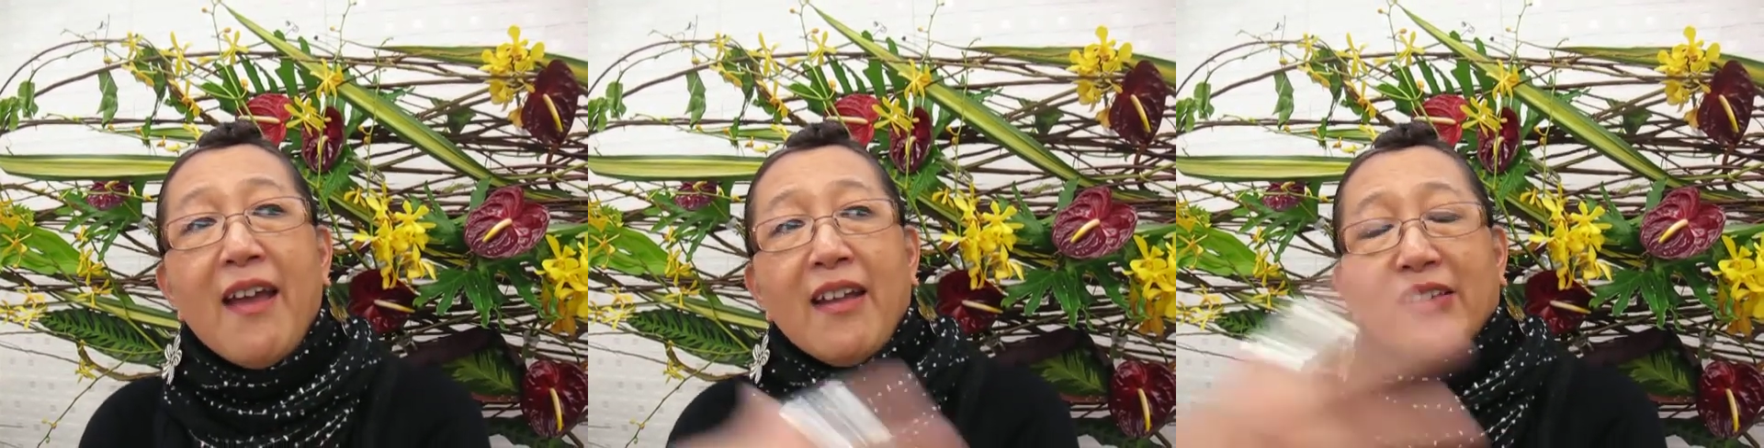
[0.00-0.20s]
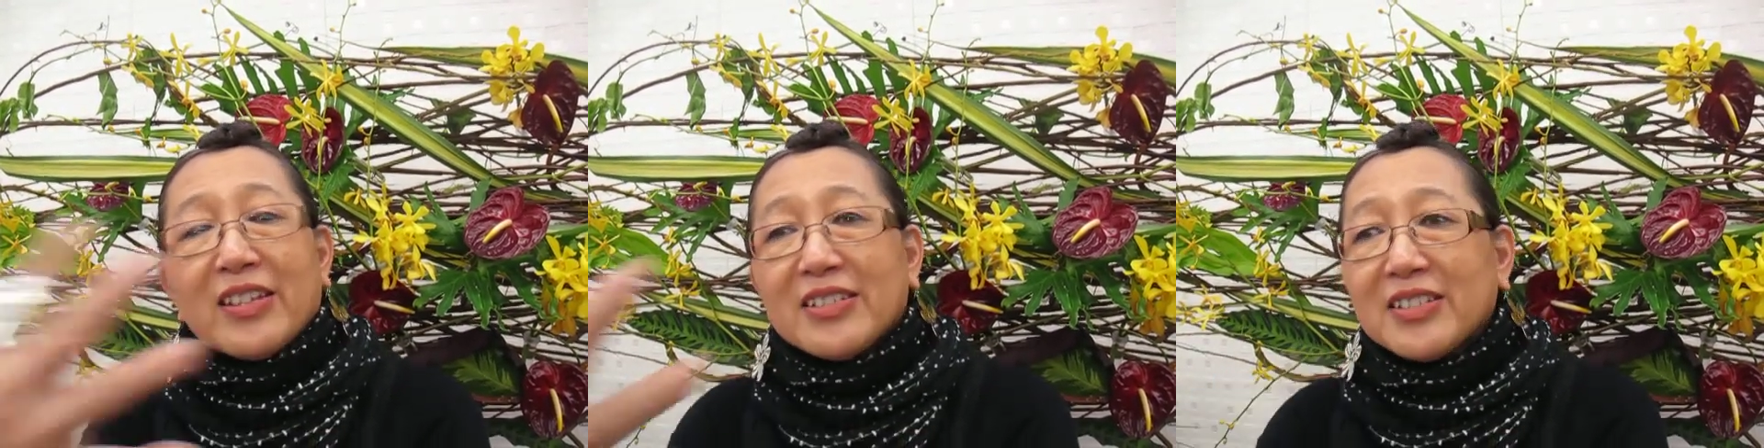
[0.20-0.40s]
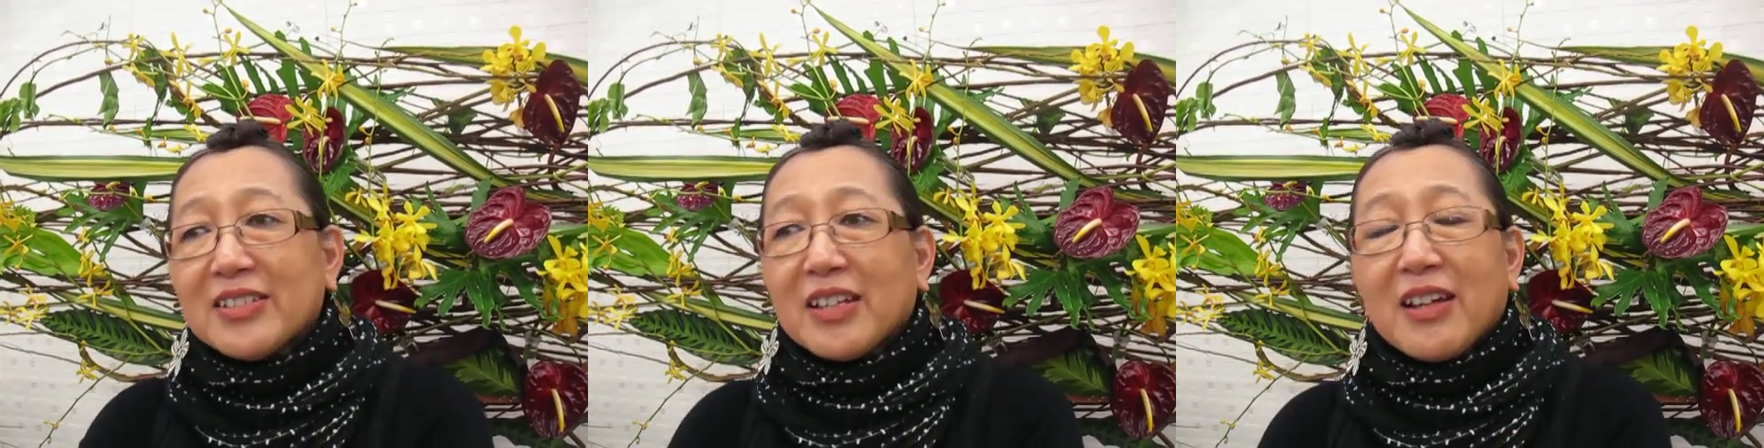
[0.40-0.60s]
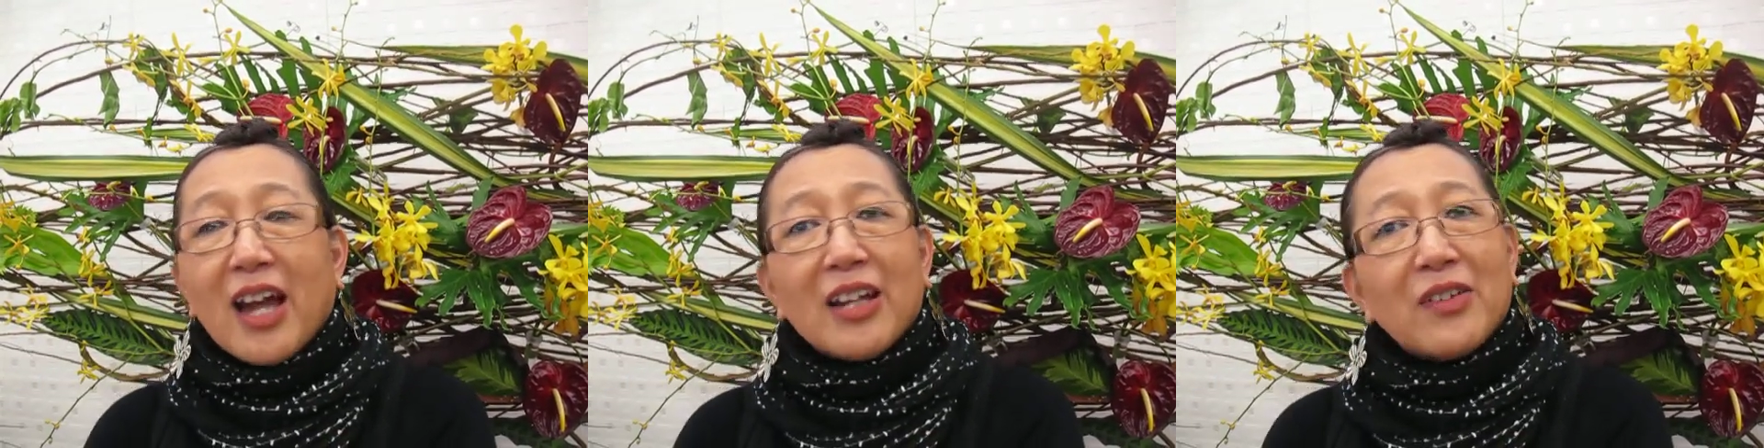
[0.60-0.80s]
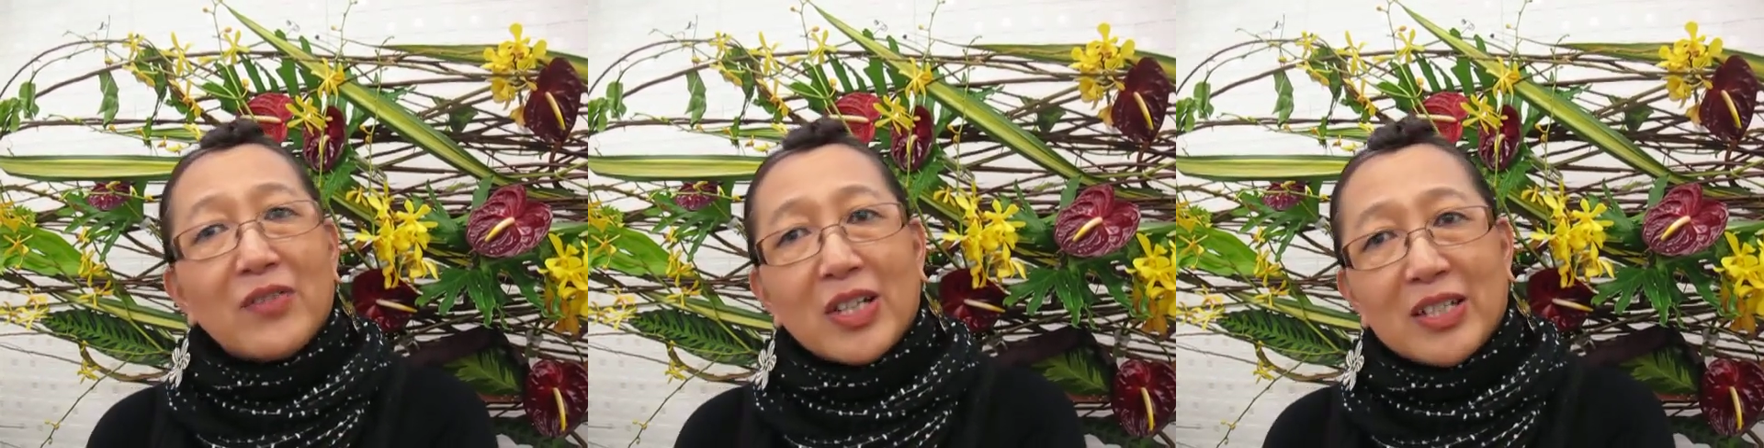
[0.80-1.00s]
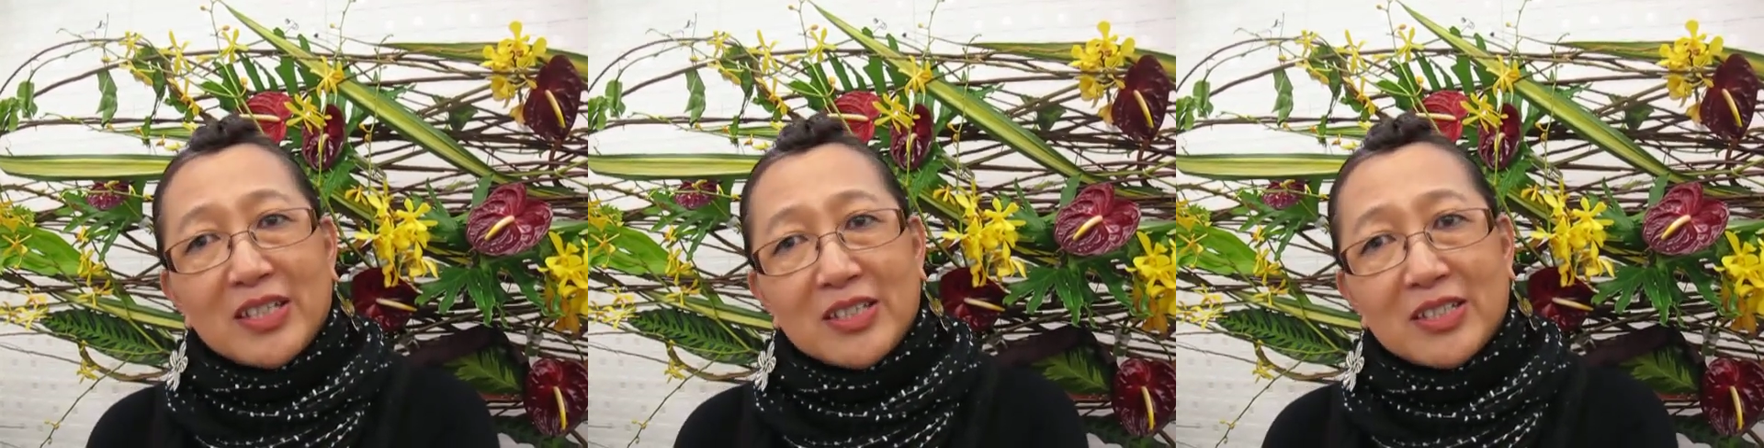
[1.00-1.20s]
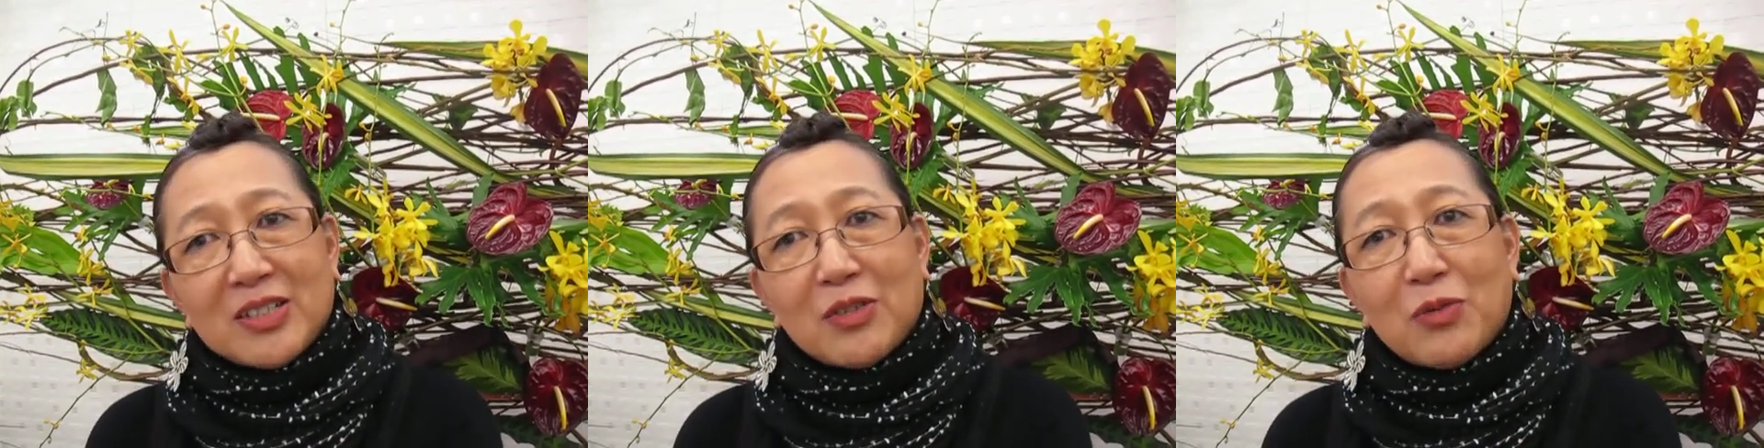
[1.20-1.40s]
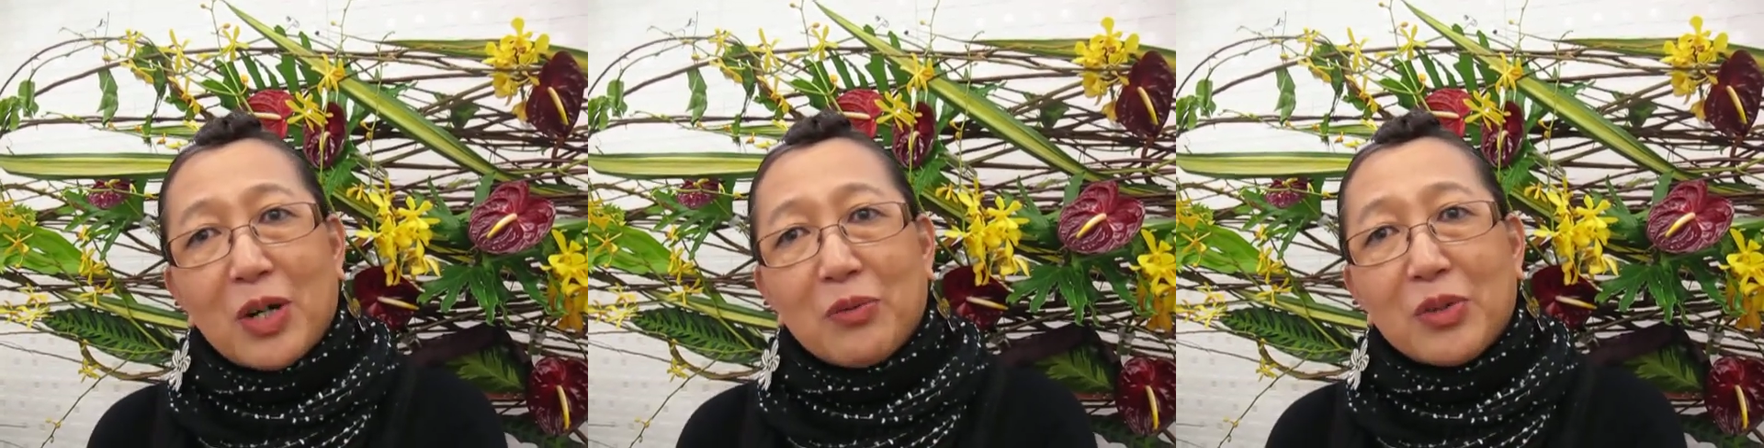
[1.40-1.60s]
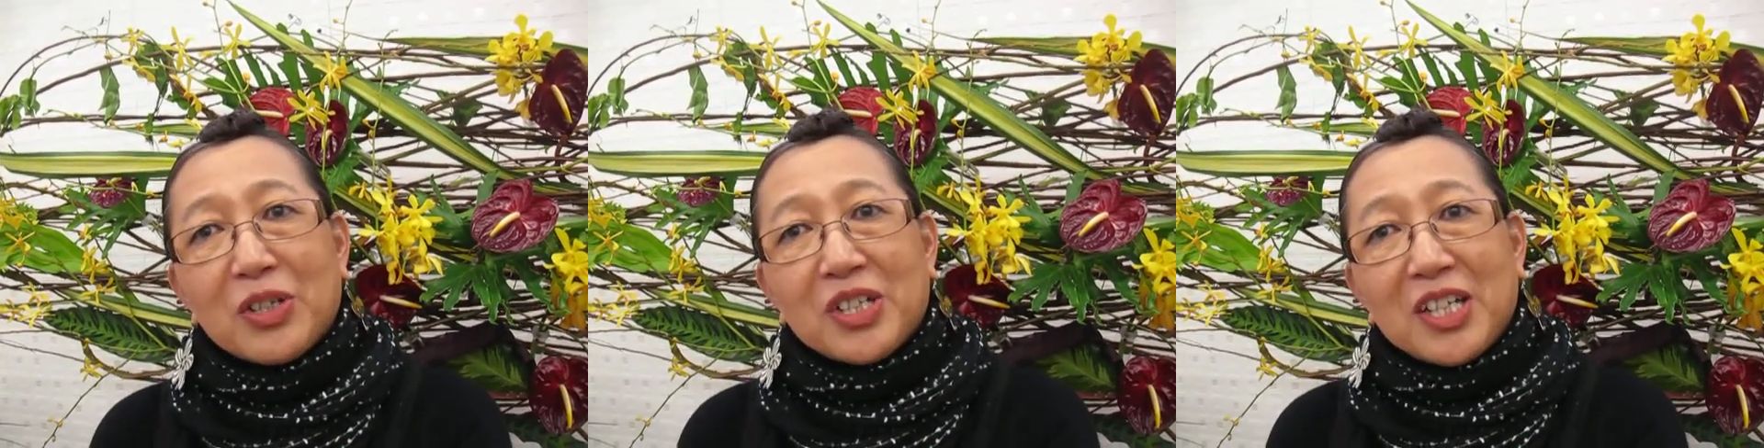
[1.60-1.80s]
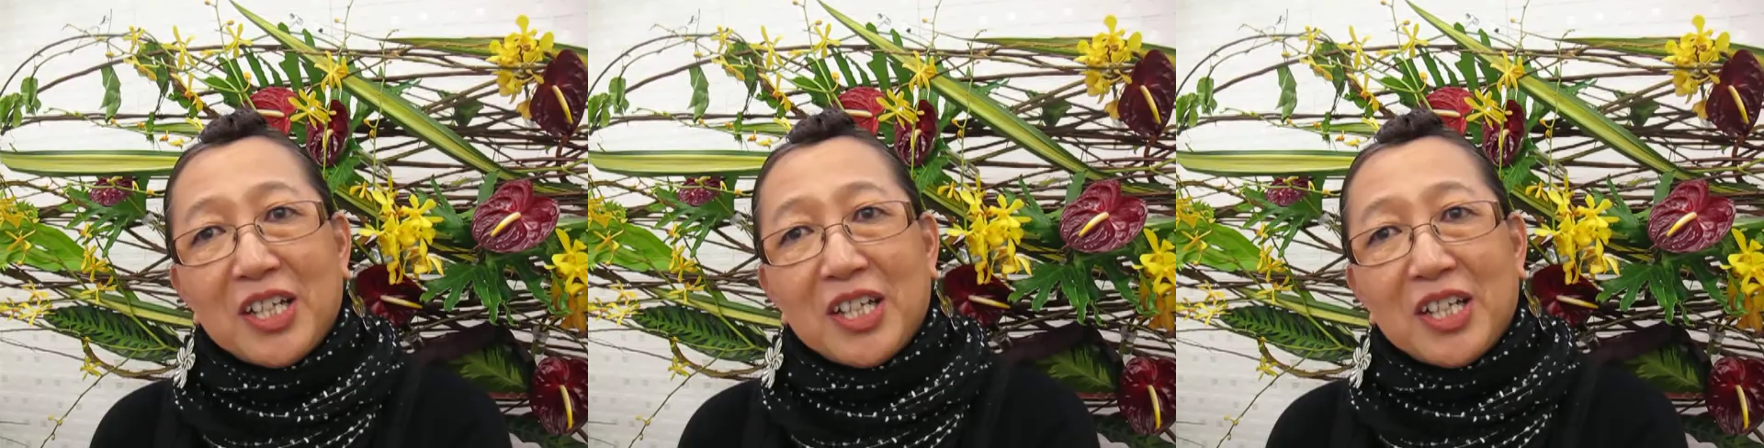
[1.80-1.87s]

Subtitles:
"This is a kind of a list of what we're